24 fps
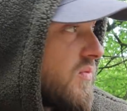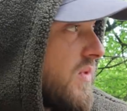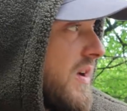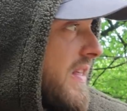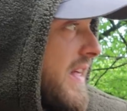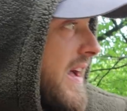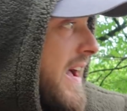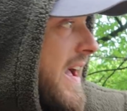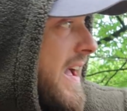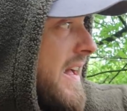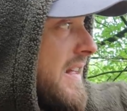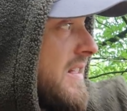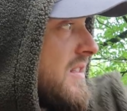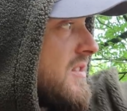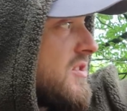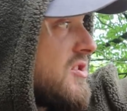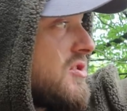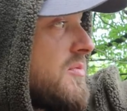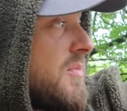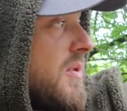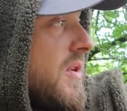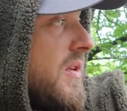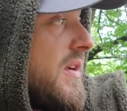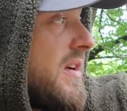where that end
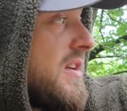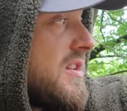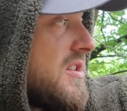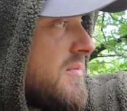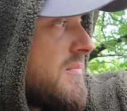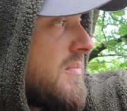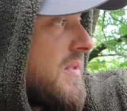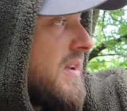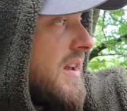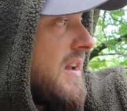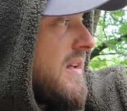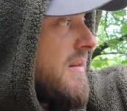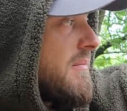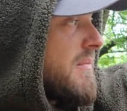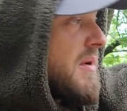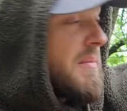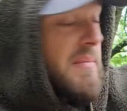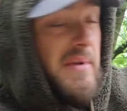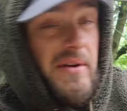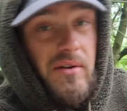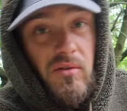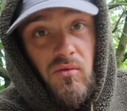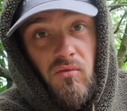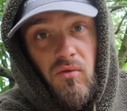spot is, my
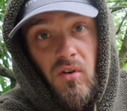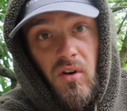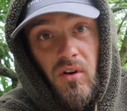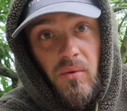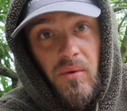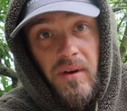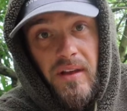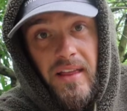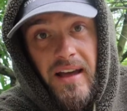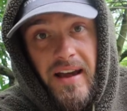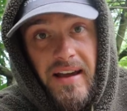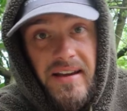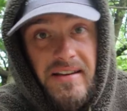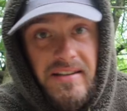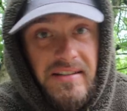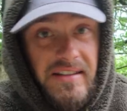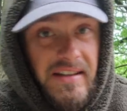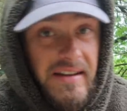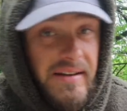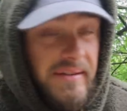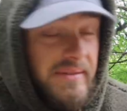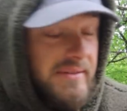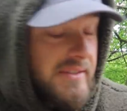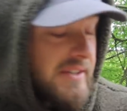middle rod, where that is
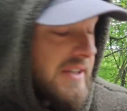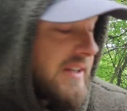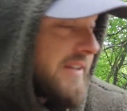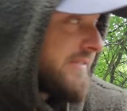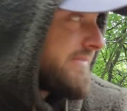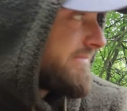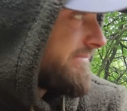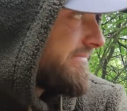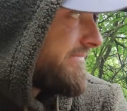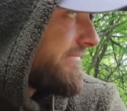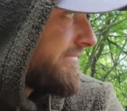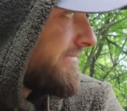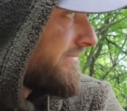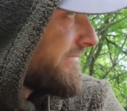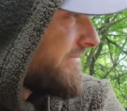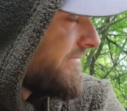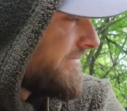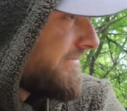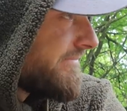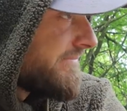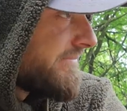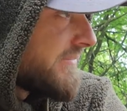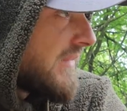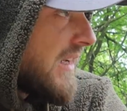now. So
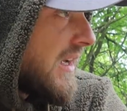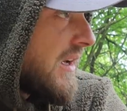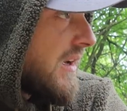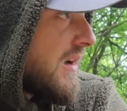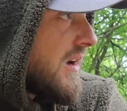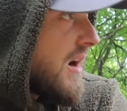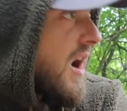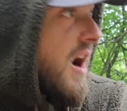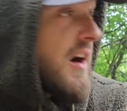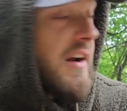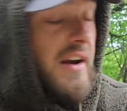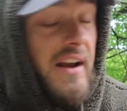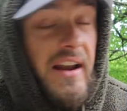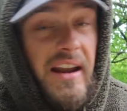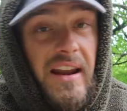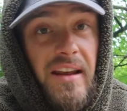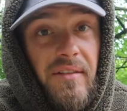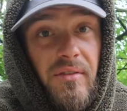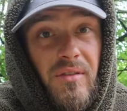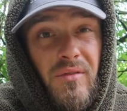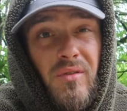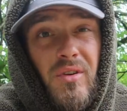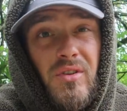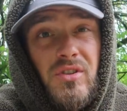I'm going to
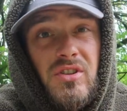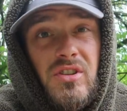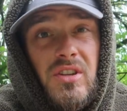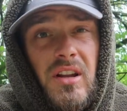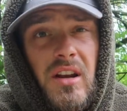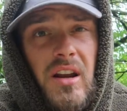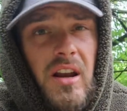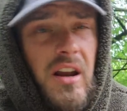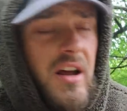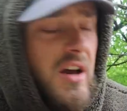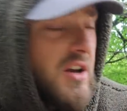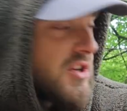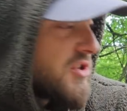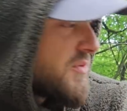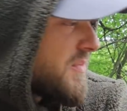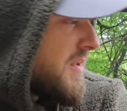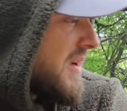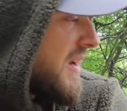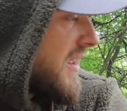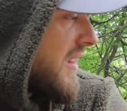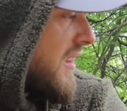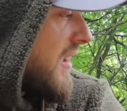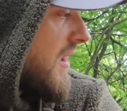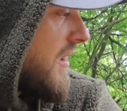leave the rods to the last
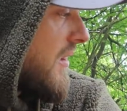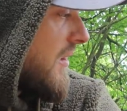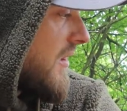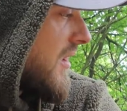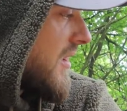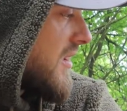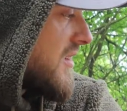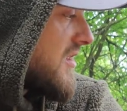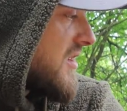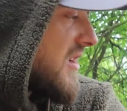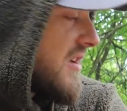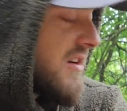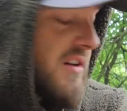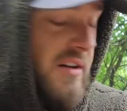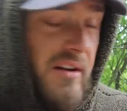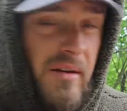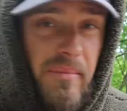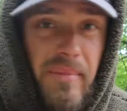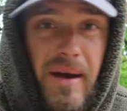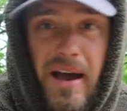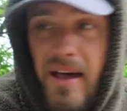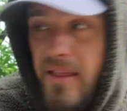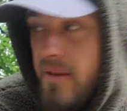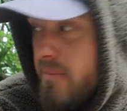minute though. Like I said, I'm
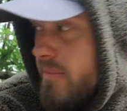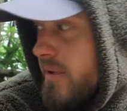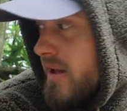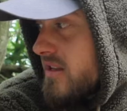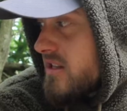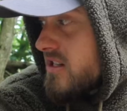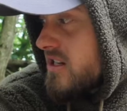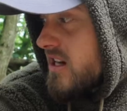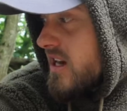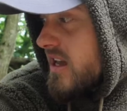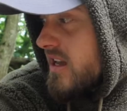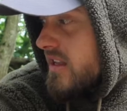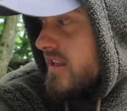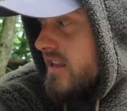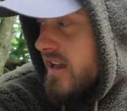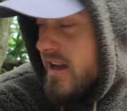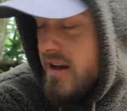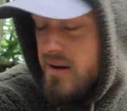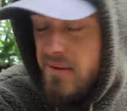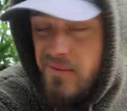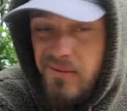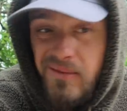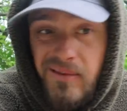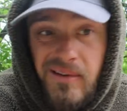going to pack the bed chair
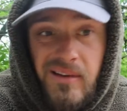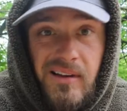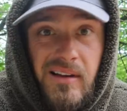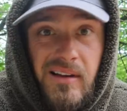down.